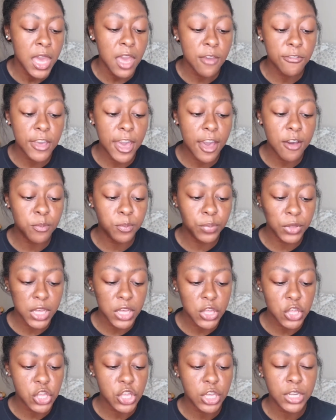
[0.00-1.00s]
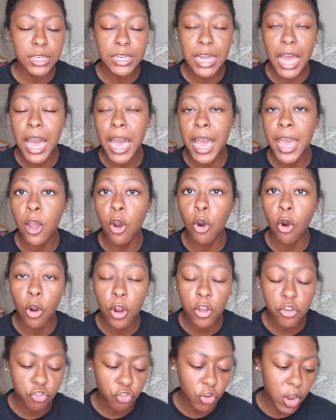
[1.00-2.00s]
If you have bleach, dye,
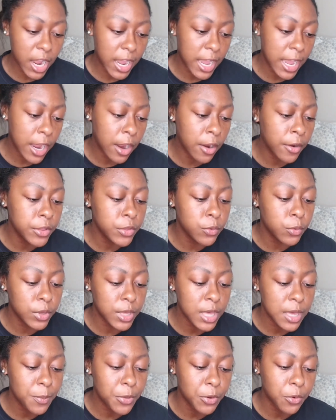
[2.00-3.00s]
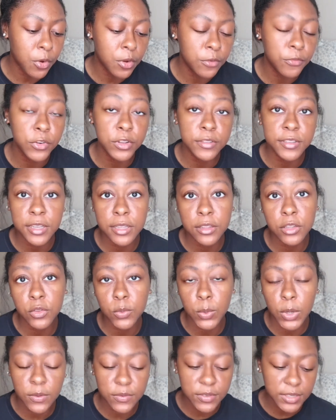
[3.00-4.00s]
or dry hair, you would keep it on for 10 to
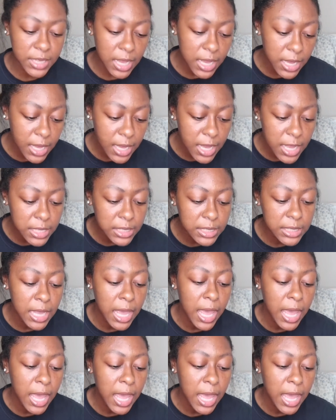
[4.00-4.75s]
12 seconds